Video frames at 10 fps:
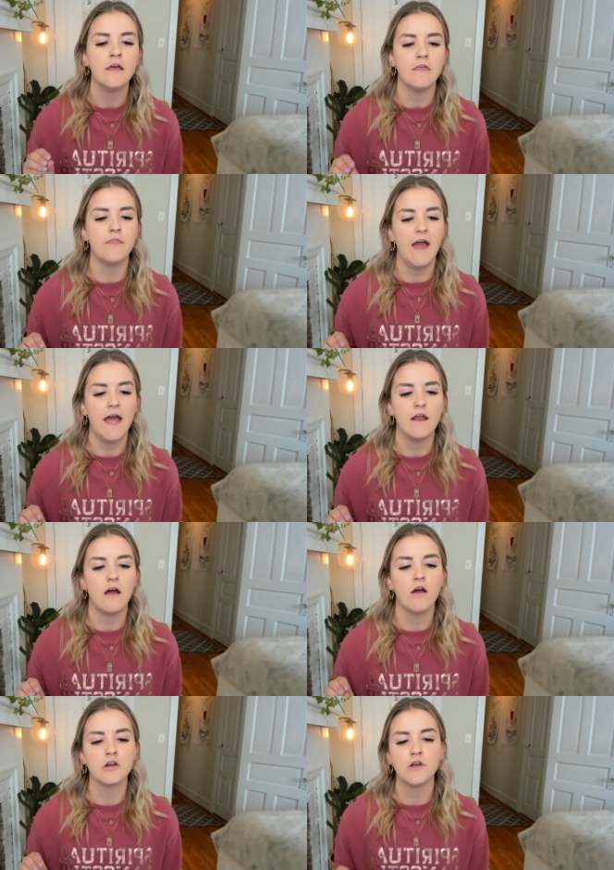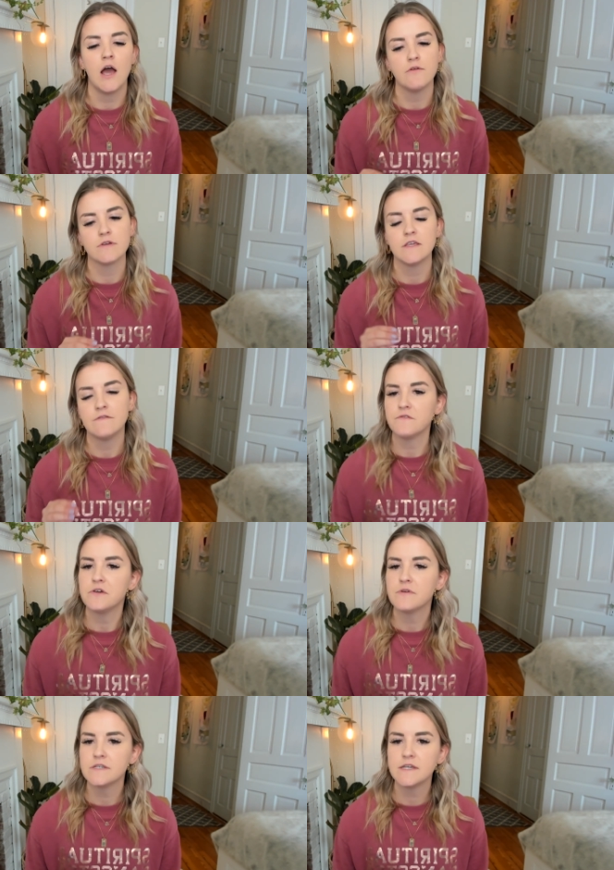that are not really
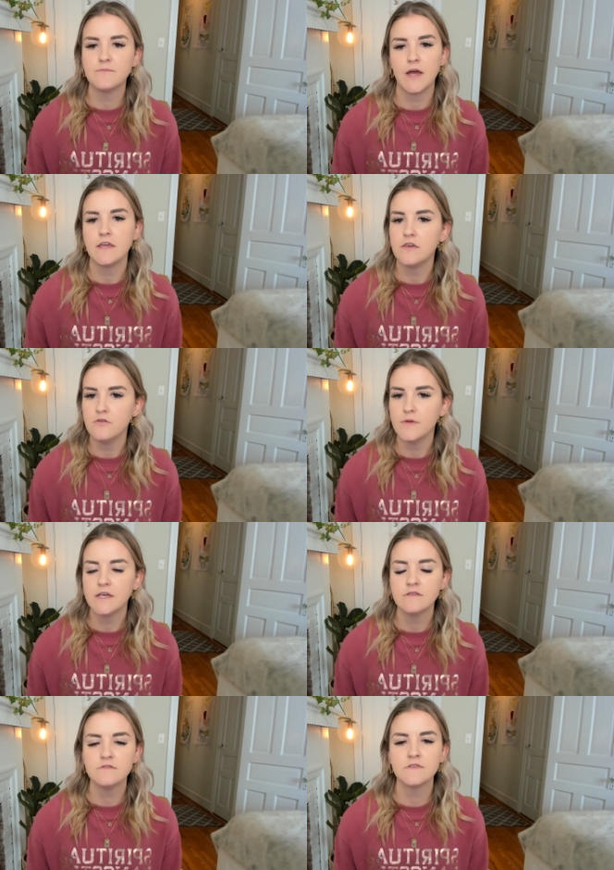frequented by humans.